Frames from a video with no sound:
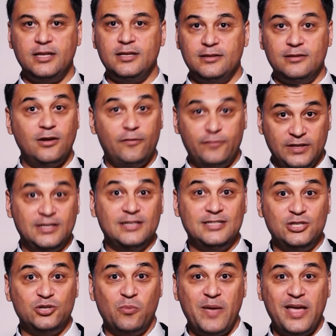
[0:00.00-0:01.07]
the of the
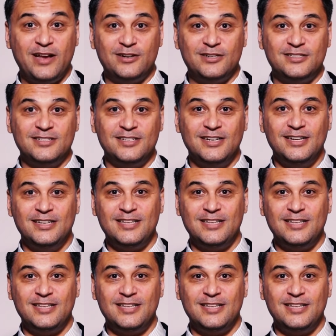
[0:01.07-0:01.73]
decision makers.